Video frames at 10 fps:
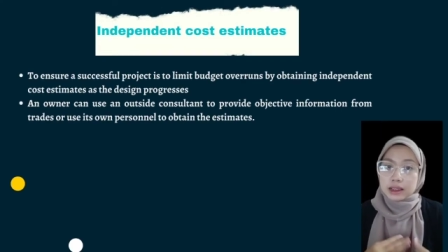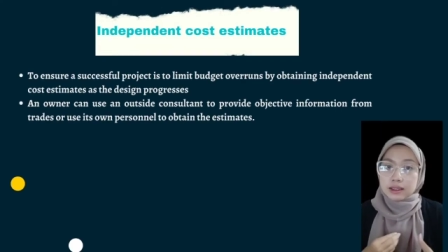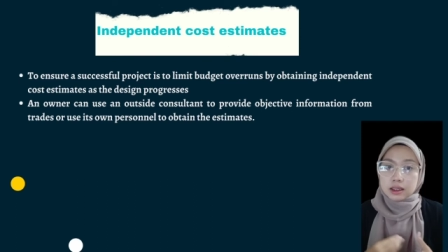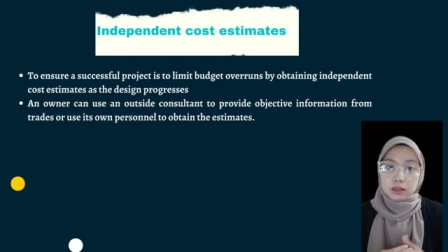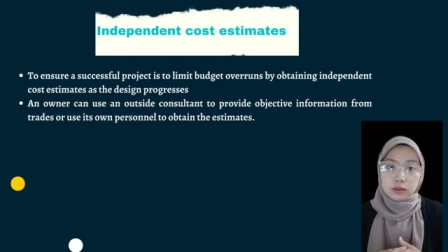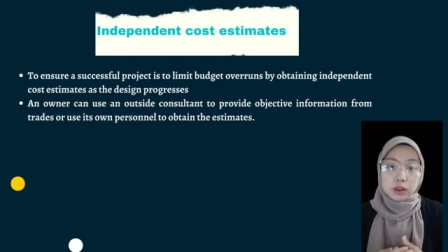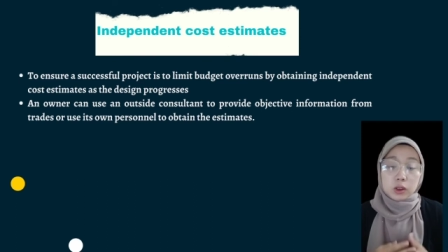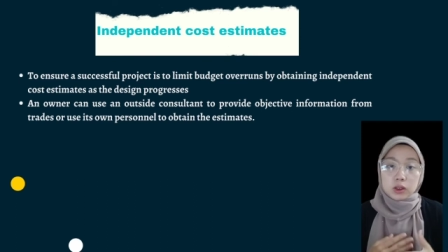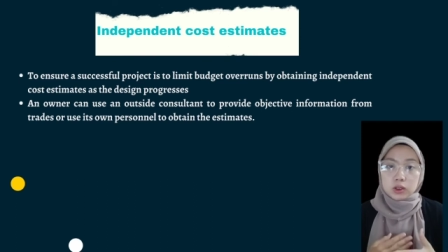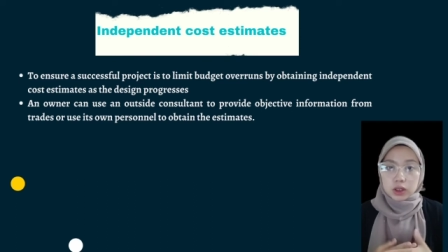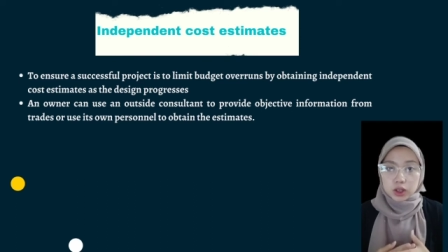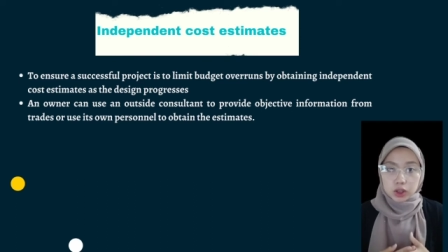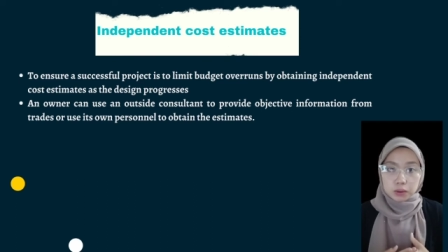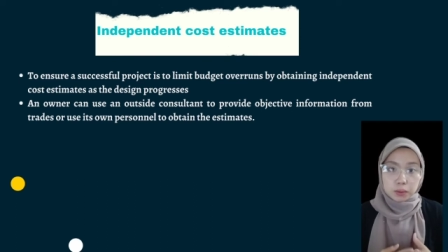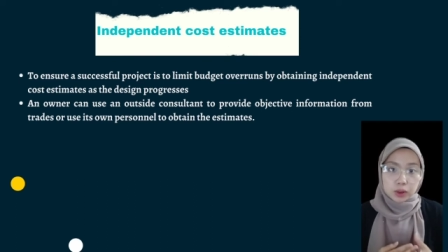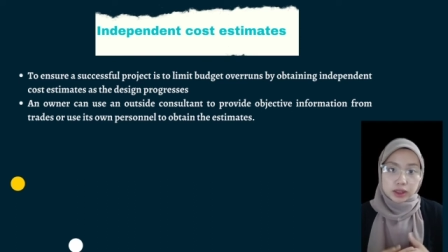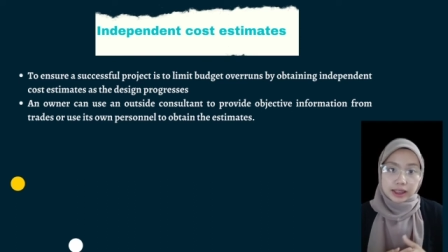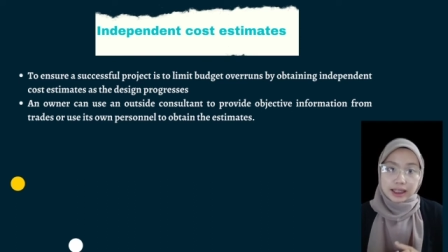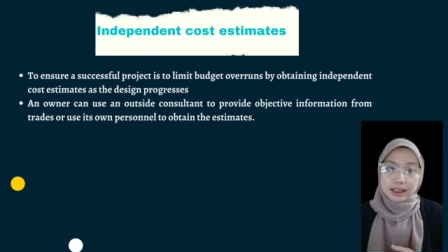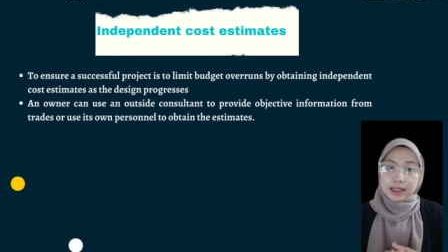Successful construction
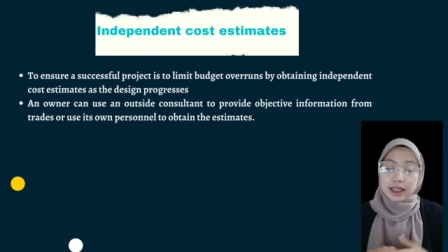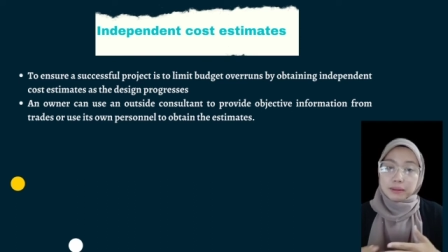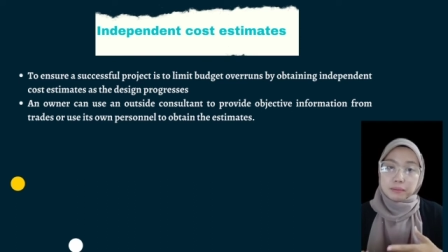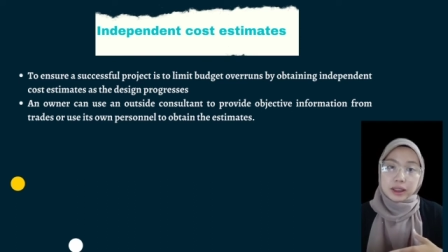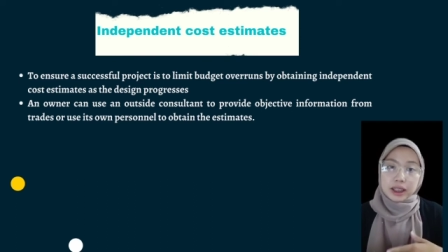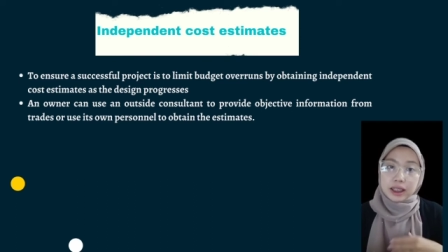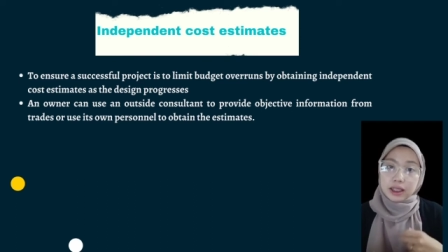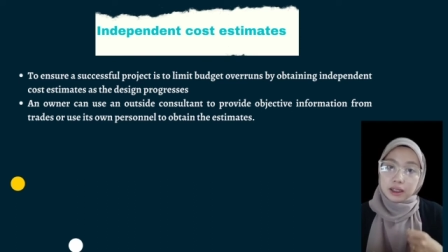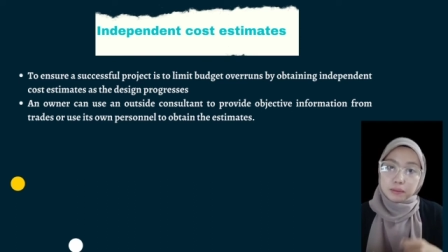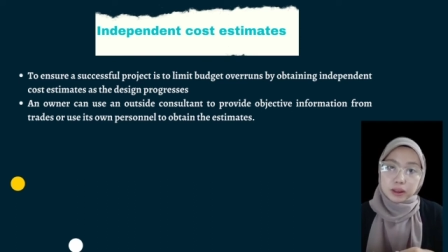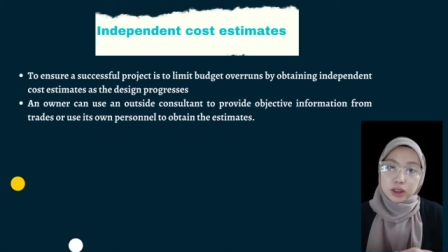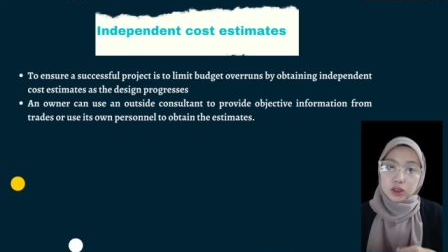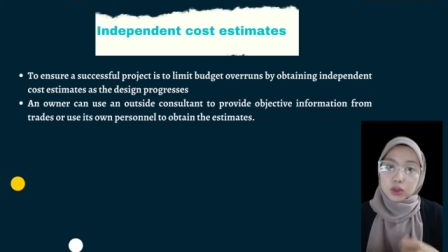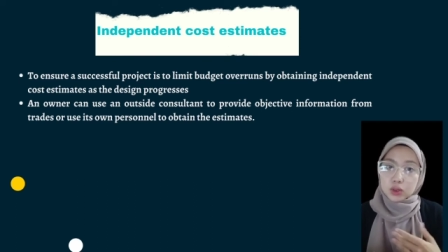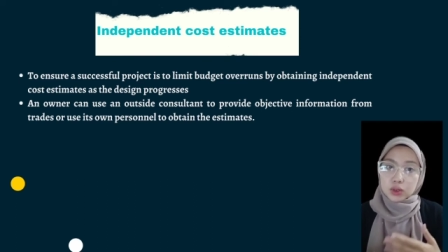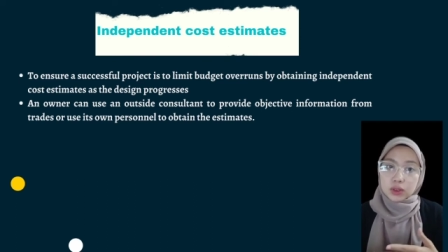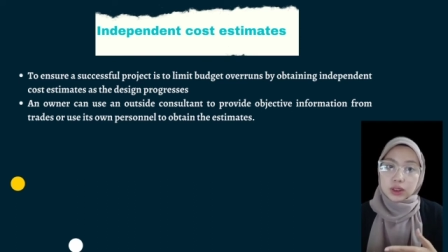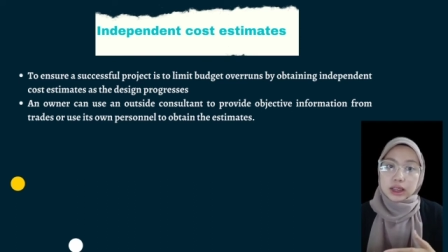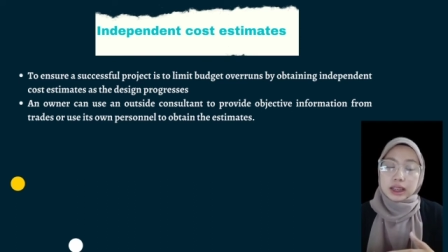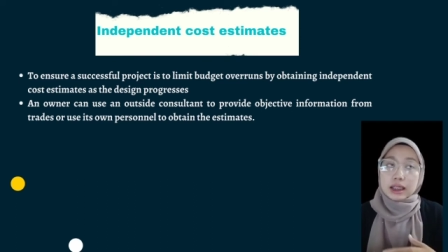project can be accomplished
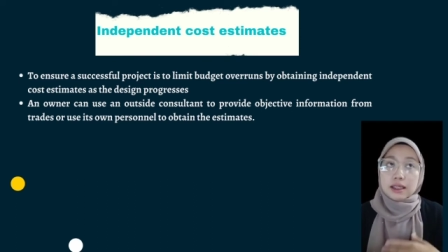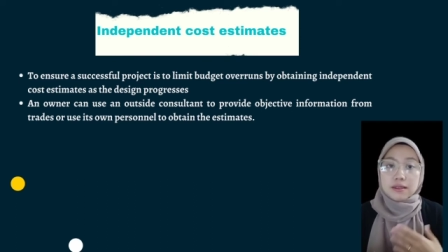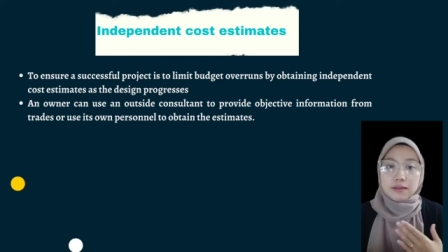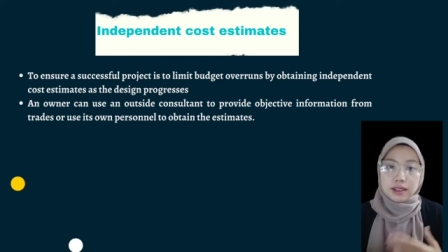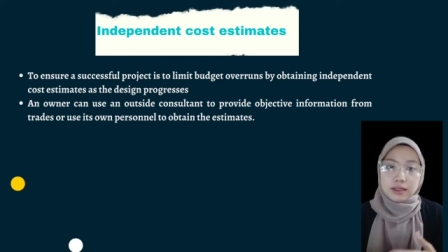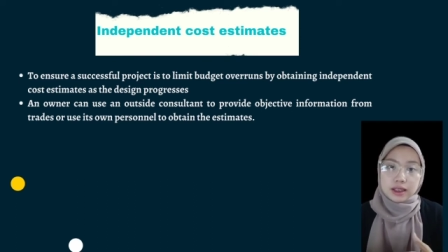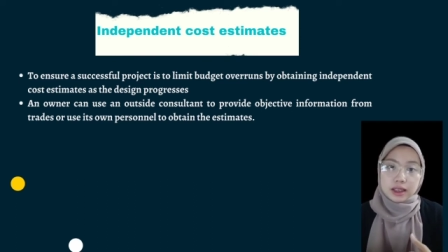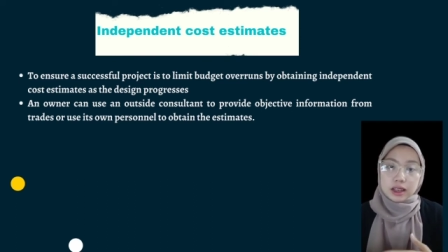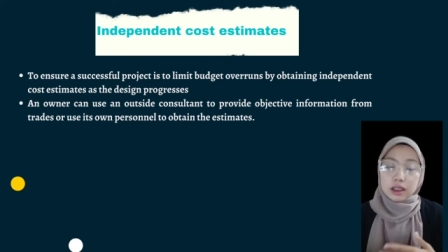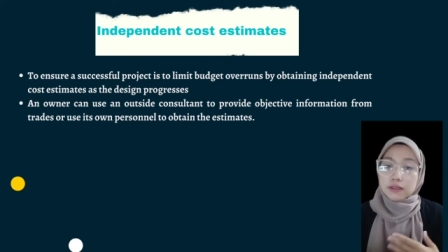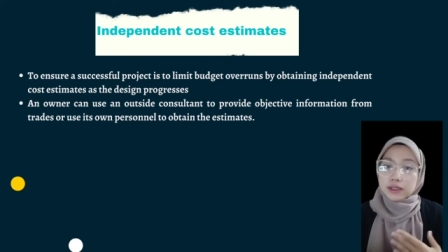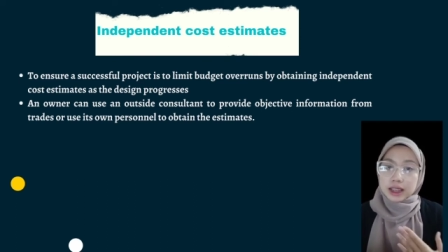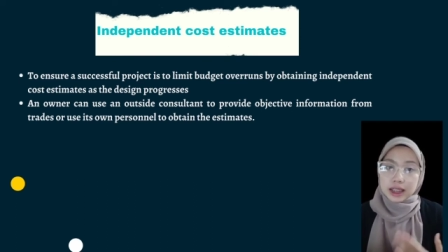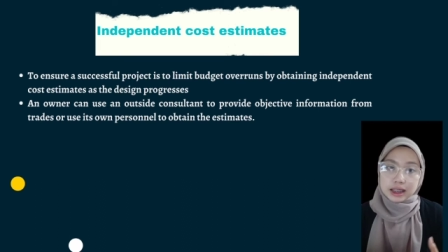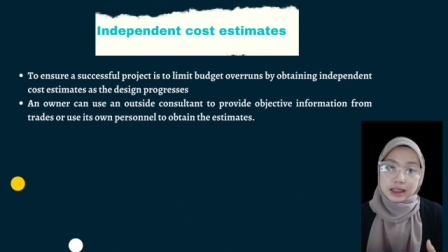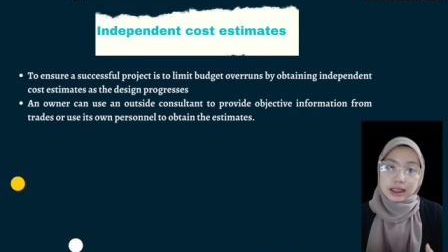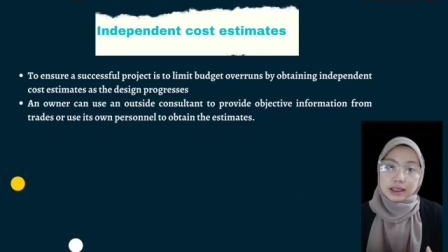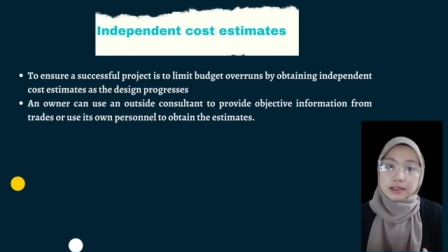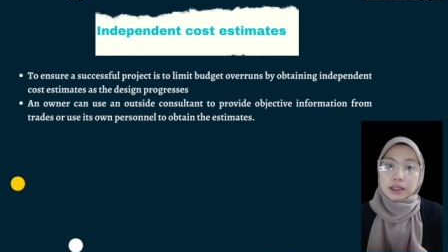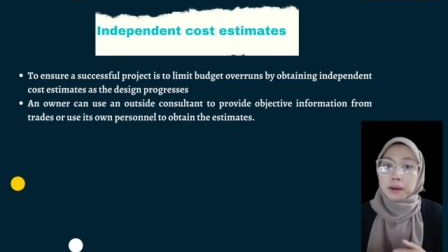through a variety of
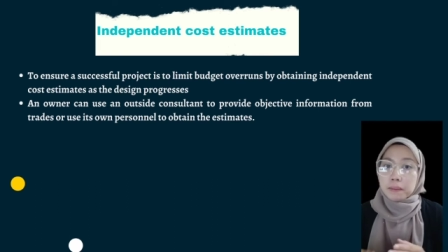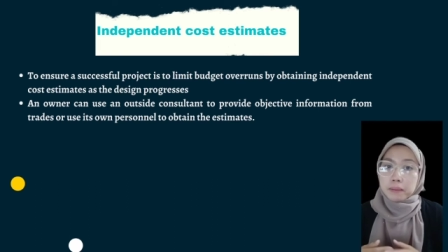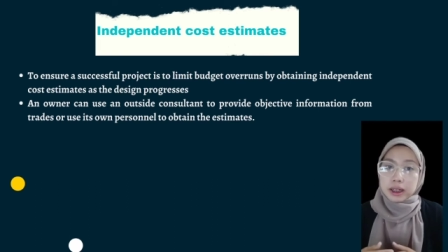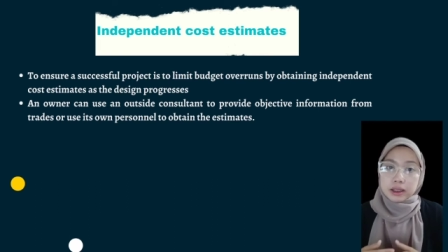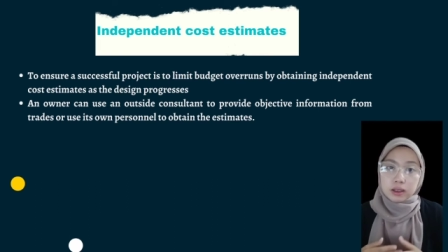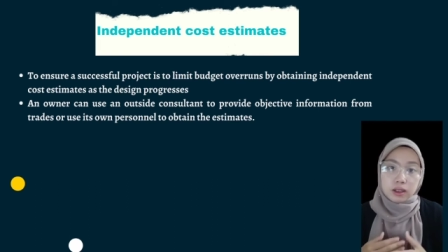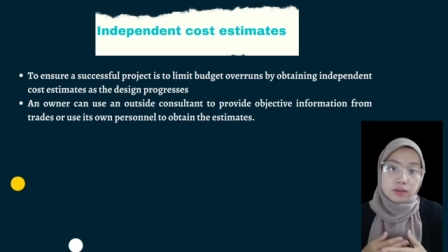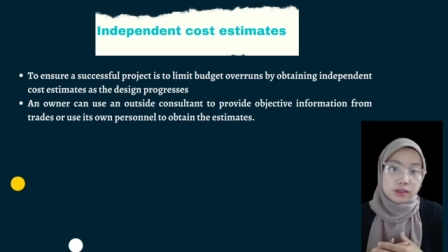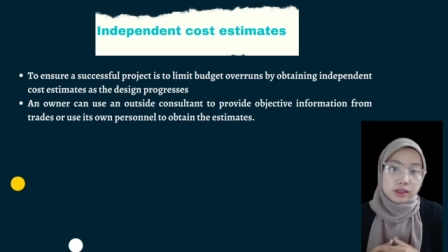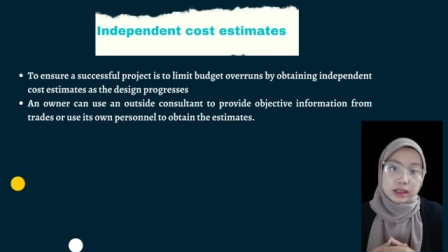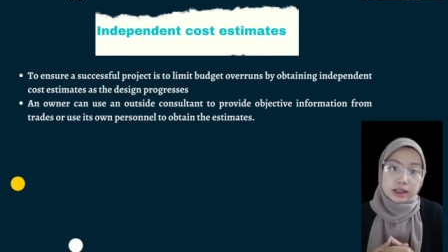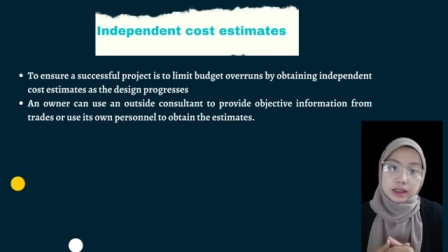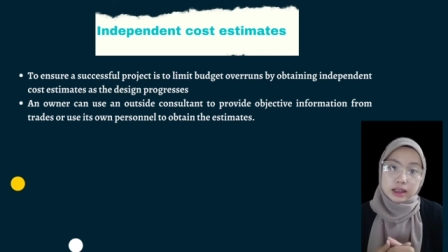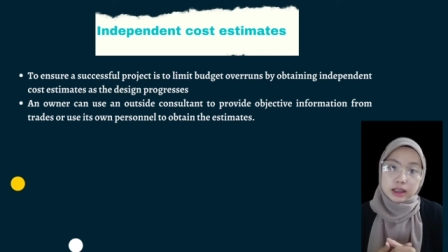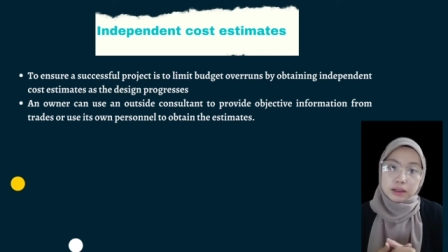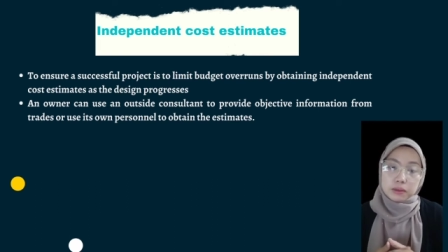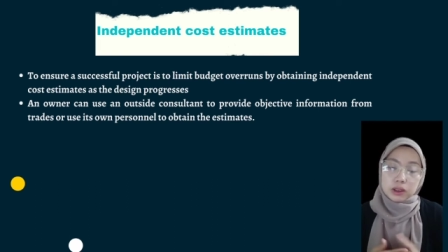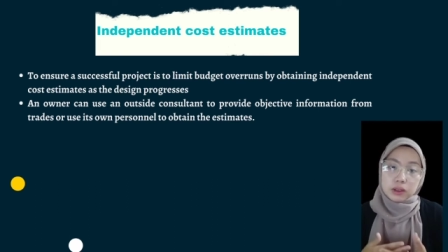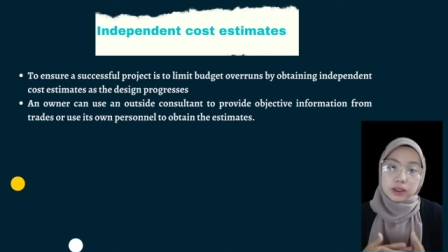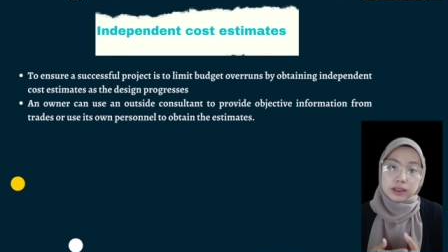techniques, but the overriding theme
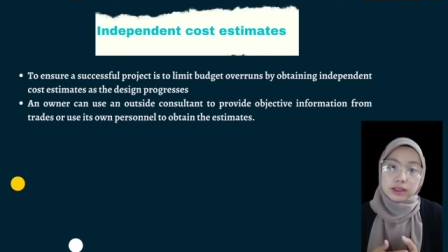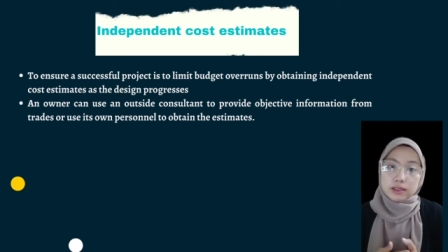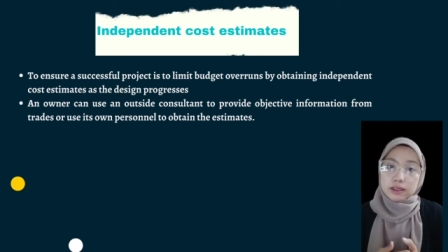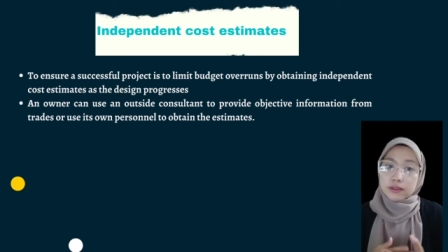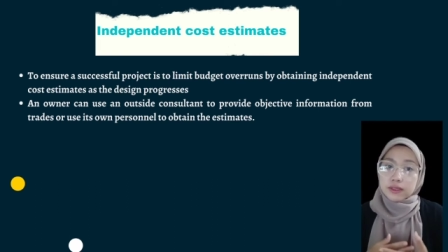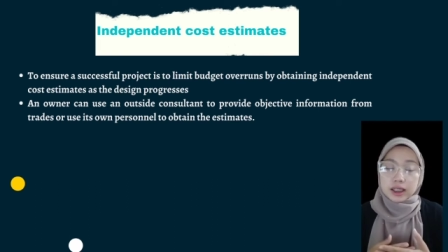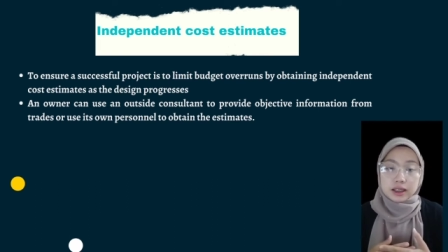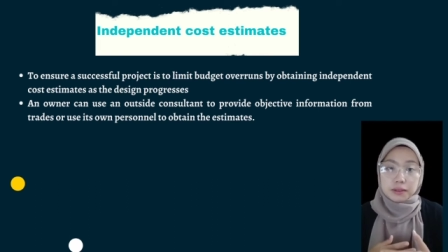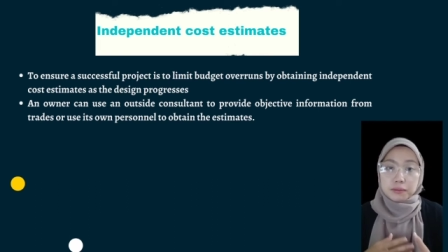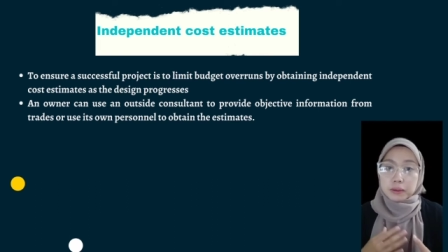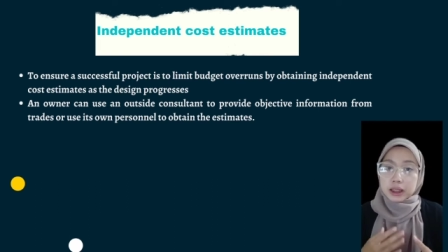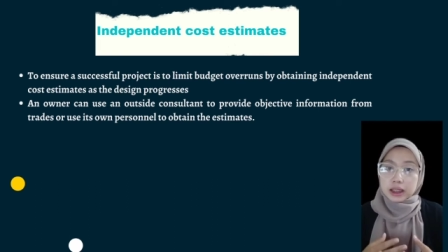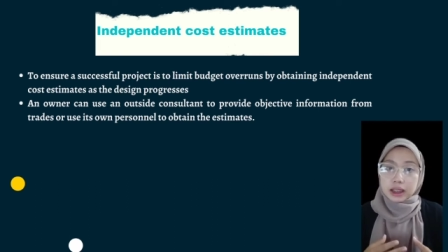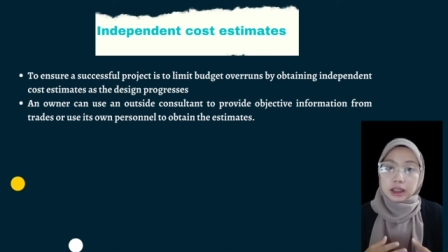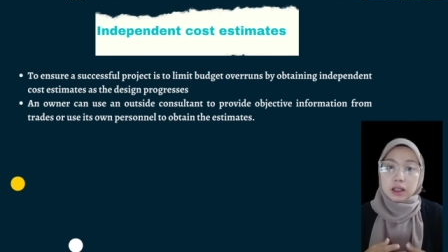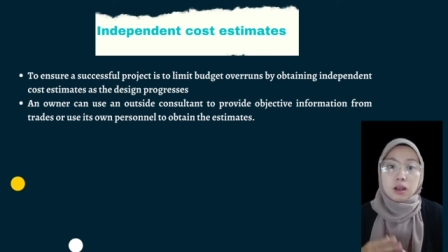requires effective planning,